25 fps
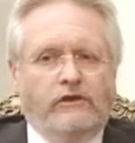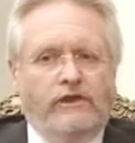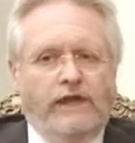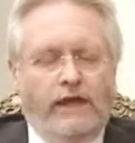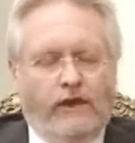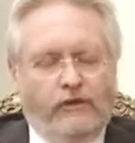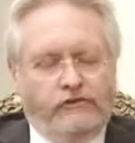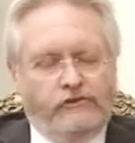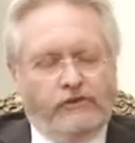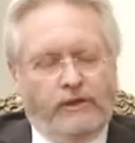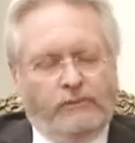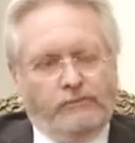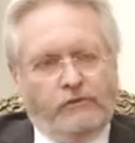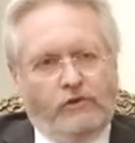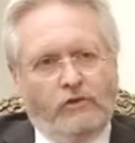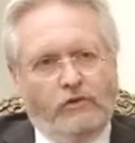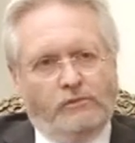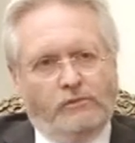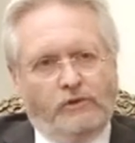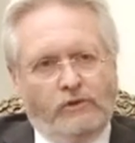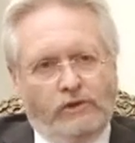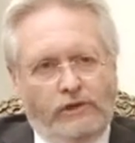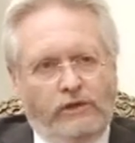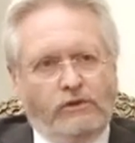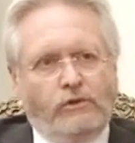now it's up to the
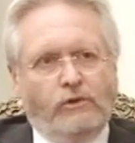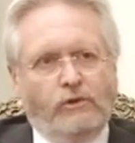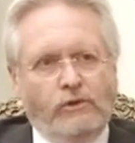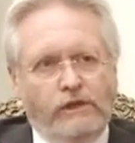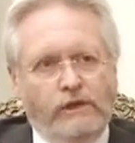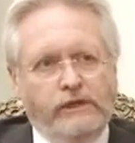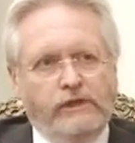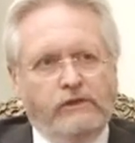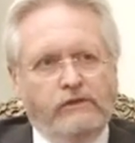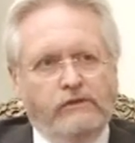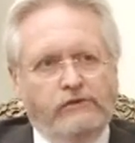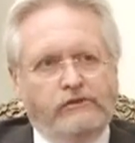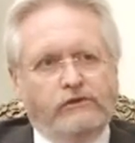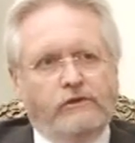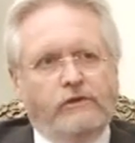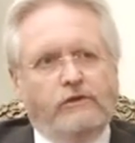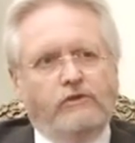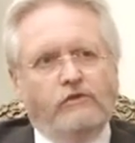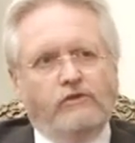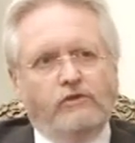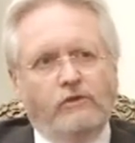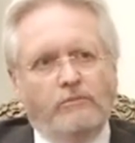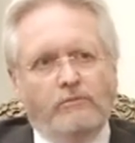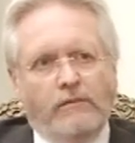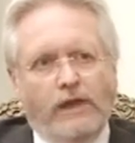political leaders
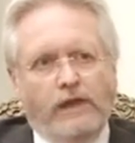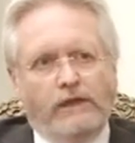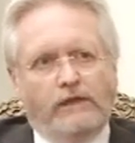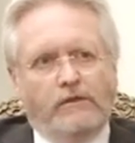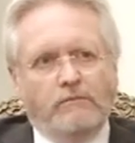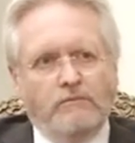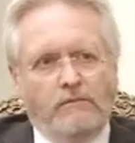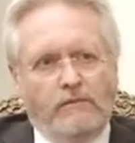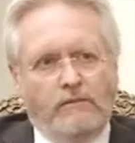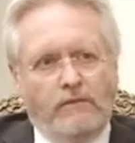to make